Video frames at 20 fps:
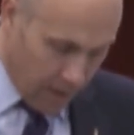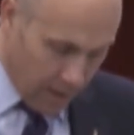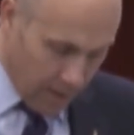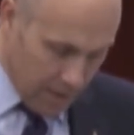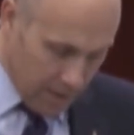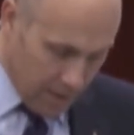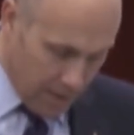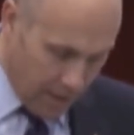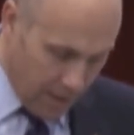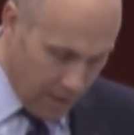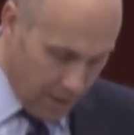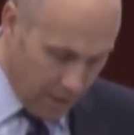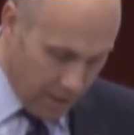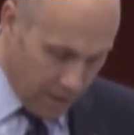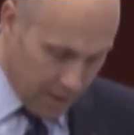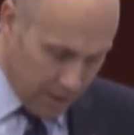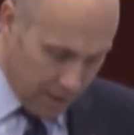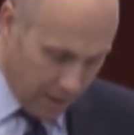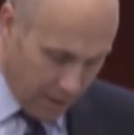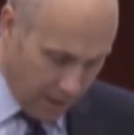say
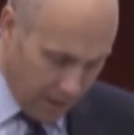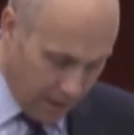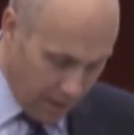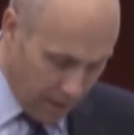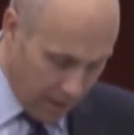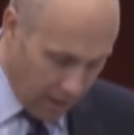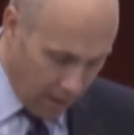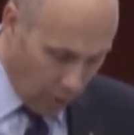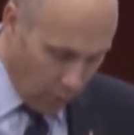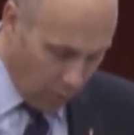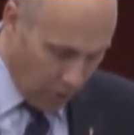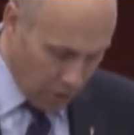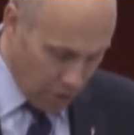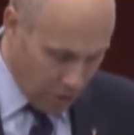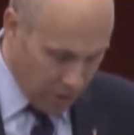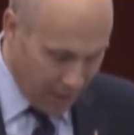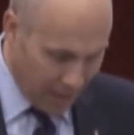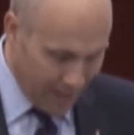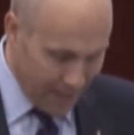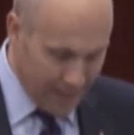that a
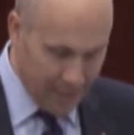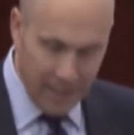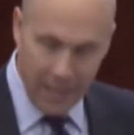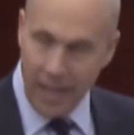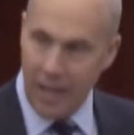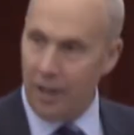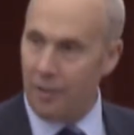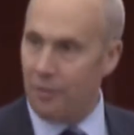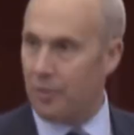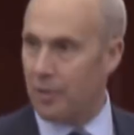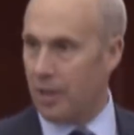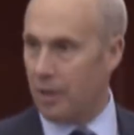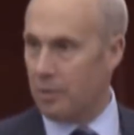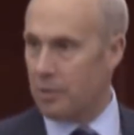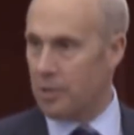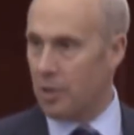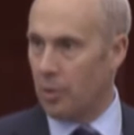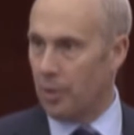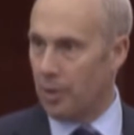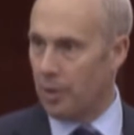question I did have when I
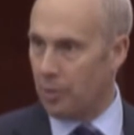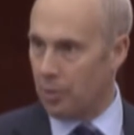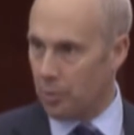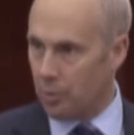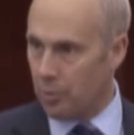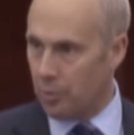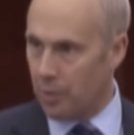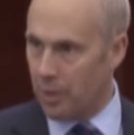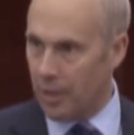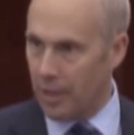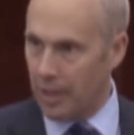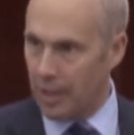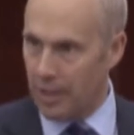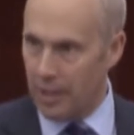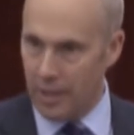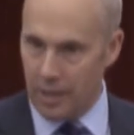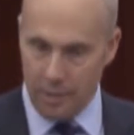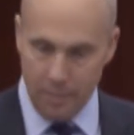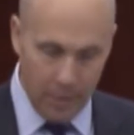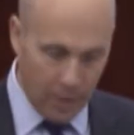was going through
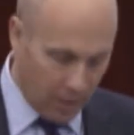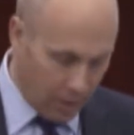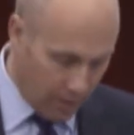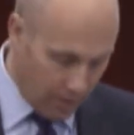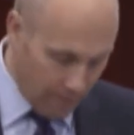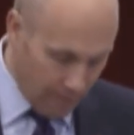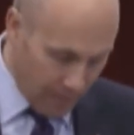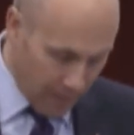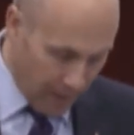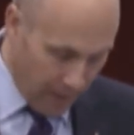the bill